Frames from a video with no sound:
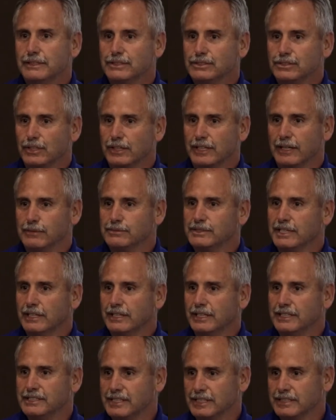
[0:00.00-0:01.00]
So he comes in,
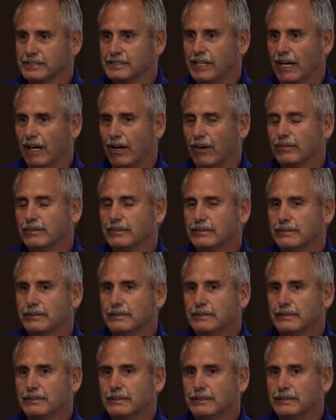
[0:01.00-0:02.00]
he sits down.
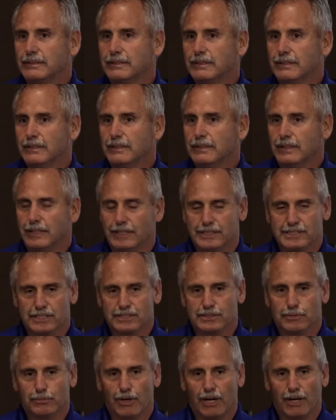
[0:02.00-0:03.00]
He
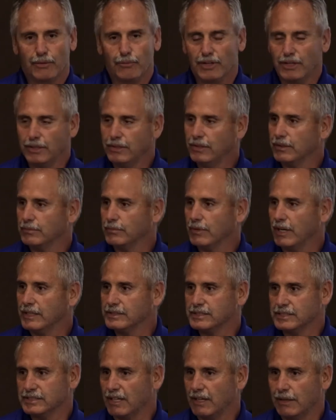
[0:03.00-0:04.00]
says to Brian, what are you doing? Brian
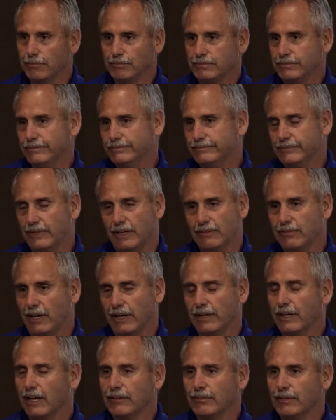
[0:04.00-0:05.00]
says, I've
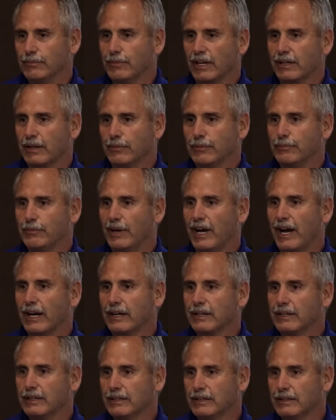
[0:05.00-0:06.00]
had enough, I'm not coming
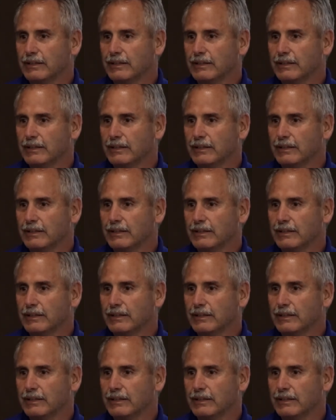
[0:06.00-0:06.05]
back.